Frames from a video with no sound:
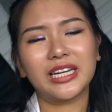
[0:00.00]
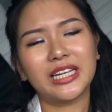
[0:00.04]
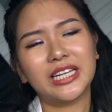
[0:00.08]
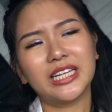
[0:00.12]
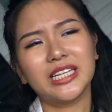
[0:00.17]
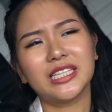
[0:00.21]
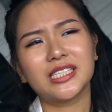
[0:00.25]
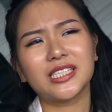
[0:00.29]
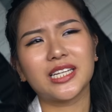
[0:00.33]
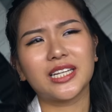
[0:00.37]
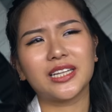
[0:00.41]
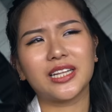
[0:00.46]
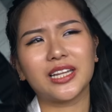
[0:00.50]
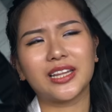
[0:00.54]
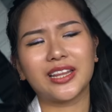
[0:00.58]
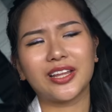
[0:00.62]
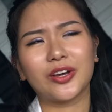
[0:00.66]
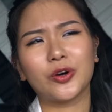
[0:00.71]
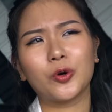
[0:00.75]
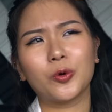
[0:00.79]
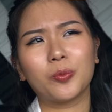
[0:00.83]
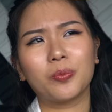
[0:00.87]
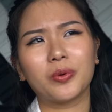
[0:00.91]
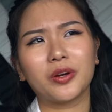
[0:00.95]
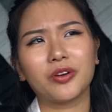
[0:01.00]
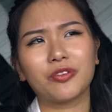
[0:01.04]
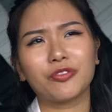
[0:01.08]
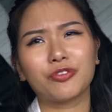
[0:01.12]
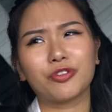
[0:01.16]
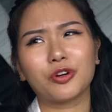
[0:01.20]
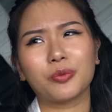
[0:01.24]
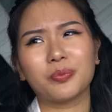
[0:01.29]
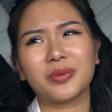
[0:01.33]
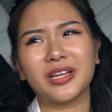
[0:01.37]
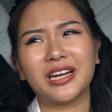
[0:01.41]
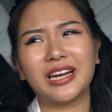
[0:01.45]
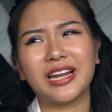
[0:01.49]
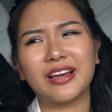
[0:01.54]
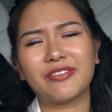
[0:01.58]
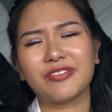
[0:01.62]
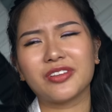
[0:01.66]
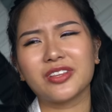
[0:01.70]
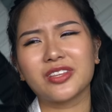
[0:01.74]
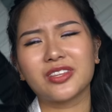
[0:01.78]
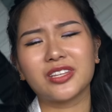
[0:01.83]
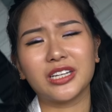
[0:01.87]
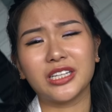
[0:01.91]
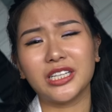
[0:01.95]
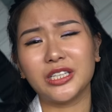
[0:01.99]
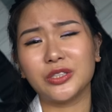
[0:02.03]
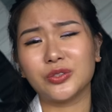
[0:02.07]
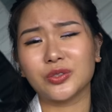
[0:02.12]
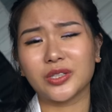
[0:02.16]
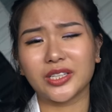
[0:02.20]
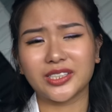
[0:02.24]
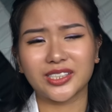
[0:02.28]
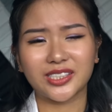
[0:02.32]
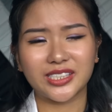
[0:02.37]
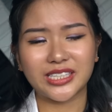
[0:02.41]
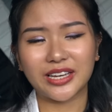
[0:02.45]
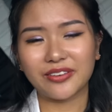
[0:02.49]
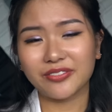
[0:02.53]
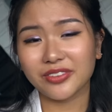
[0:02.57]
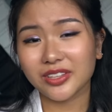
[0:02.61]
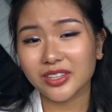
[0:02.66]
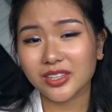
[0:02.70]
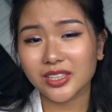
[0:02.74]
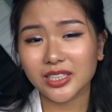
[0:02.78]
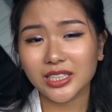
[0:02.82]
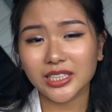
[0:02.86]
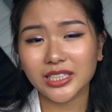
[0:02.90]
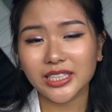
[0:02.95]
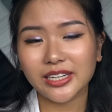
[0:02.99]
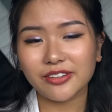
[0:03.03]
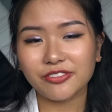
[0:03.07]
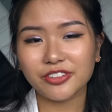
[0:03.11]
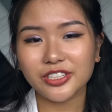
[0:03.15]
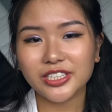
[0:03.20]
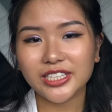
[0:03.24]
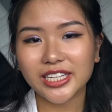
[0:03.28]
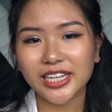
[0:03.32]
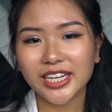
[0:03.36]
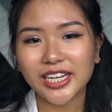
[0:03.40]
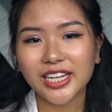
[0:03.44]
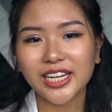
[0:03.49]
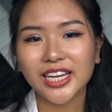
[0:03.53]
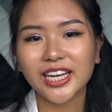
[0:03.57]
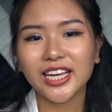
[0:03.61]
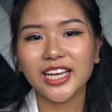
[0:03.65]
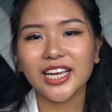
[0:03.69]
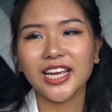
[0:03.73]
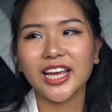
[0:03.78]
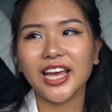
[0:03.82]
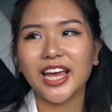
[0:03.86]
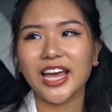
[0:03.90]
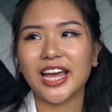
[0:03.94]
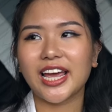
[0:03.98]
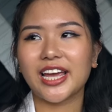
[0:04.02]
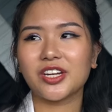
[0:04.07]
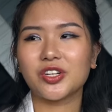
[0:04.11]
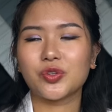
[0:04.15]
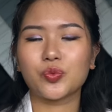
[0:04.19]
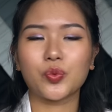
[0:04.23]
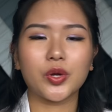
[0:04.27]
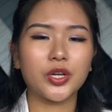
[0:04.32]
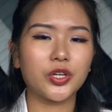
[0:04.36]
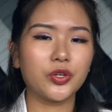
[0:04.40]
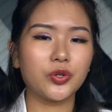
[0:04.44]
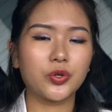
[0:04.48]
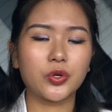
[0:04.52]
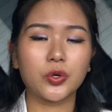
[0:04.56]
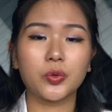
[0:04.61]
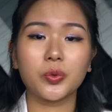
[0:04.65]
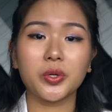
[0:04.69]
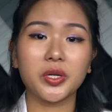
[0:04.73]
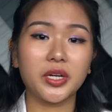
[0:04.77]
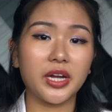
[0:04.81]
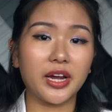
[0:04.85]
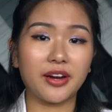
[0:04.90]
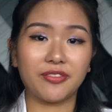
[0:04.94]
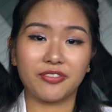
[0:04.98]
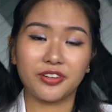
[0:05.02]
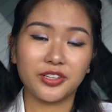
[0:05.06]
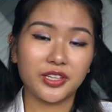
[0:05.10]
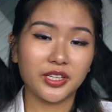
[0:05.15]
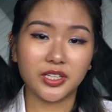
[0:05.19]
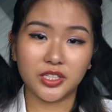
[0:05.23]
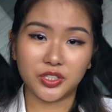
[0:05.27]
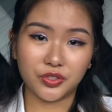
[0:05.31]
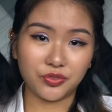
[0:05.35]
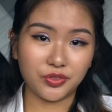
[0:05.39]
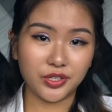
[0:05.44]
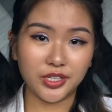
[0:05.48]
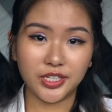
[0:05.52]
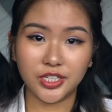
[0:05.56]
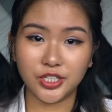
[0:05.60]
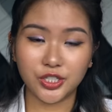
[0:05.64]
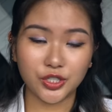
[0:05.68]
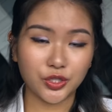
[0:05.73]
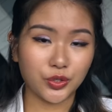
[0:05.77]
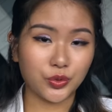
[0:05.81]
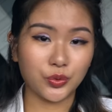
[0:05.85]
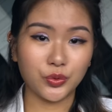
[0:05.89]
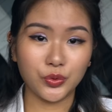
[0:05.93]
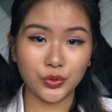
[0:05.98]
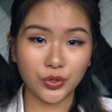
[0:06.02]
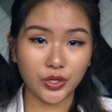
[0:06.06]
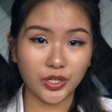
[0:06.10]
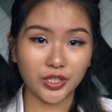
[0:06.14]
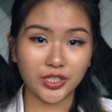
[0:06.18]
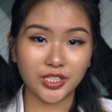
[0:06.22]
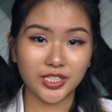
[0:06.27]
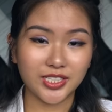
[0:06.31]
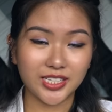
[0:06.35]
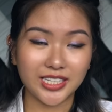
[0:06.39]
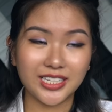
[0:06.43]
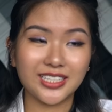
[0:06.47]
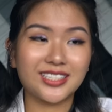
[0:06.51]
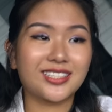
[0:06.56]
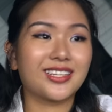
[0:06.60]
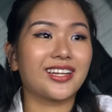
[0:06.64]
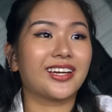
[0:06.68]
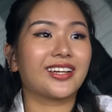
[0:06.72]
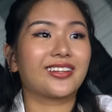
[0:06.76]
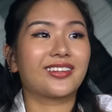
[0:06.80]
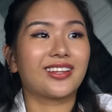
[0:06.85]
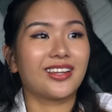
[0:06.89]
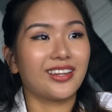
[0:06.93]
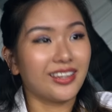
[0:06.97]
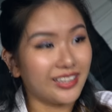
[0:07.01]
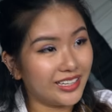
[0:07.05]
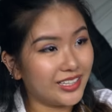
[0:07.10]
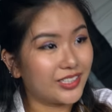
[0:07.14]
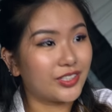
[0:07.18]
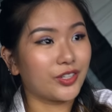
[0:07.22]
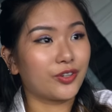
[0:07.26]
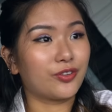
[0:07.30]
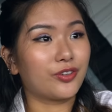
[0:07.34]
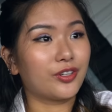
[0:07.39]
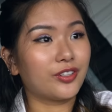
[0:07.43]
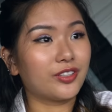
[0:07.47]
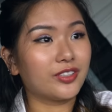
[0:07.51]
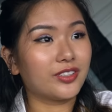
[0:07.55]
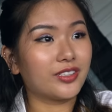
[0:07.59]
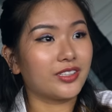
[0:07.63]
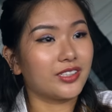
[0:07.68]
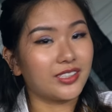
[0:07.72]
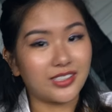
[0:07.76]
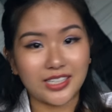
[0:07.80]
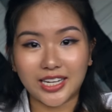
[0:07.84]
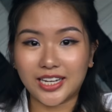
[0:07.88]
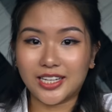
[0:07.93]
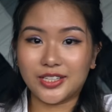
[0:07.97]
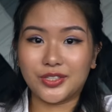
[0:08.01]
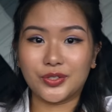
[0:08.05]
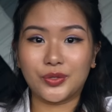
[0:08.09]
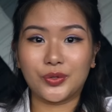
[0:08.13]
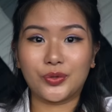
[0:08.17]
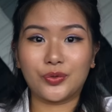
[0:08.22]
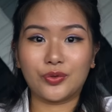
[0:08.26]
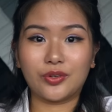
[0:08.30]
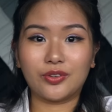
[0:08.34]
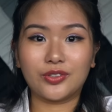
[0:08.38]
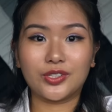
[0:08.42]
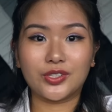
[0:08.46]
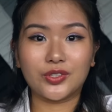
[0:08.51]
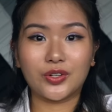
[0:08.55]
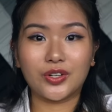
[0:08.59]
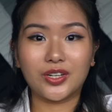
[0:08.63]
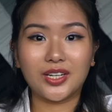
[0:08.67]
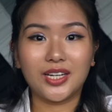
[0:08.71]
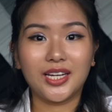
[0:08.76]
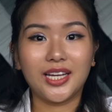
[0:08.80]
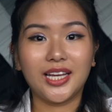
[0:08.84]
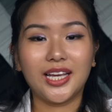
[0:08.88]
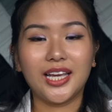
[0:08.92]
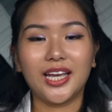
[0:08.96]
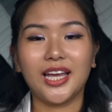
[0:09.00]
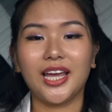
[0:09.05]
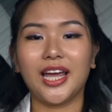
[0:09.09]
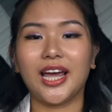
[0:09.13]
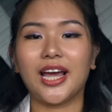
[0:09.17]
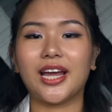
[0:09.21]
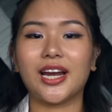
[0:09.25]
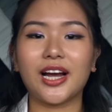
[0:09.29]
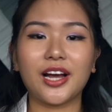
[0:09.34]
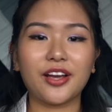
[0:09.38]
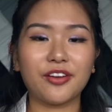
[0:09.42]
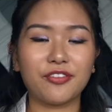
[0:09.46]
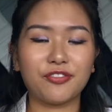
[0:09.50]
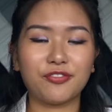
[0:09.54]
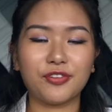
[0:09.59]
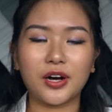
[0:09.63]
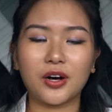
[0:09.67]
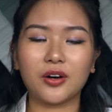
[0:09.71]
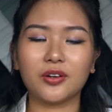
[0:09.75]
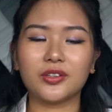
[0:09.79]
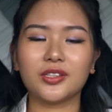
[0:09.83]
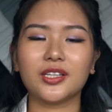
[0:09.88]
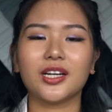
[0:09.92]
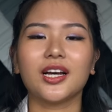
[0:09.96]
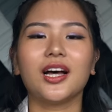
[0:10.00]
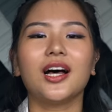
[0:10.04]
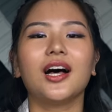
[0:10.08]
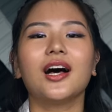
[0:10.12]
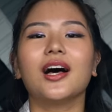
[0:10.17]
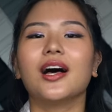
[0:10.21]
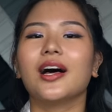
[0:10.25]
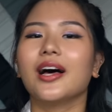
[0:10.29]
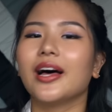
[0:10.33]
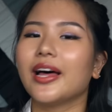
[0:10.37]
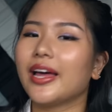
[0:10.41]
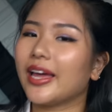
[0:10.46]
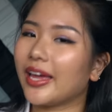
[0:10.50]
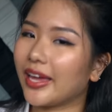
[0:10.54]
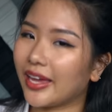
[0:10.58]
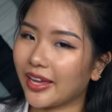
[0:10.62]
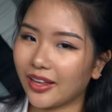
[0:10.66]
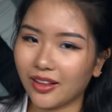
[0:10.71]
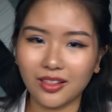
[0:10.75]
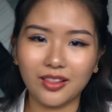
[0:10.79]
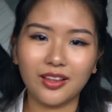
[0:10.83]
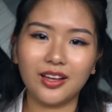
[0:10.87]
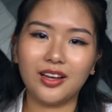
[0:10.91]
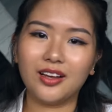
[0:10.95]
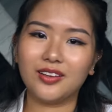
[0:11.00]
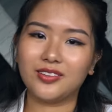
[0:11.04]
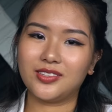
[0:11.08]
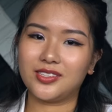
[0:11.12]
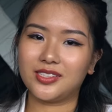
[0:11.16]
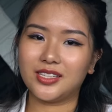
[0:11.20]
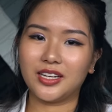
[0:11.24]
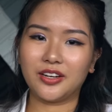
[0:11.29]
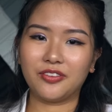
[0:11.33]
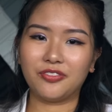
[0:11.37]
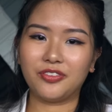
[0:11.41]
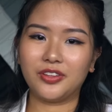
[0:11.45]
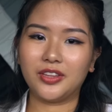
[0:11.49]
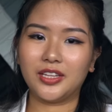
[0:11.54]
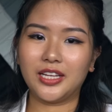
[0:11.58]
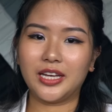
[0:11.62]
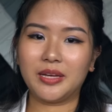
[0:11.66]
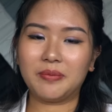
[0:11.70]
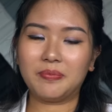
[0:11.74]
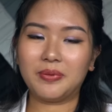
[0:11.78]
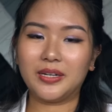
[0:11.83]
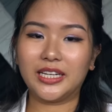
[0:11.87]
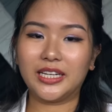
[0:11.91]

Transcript: and he said that they're open from 11.30 to like 7.30 every day. And when you go in, everything is really just $2. It's like the literal Daiso thrift store. And I found a hell lot of stuff in that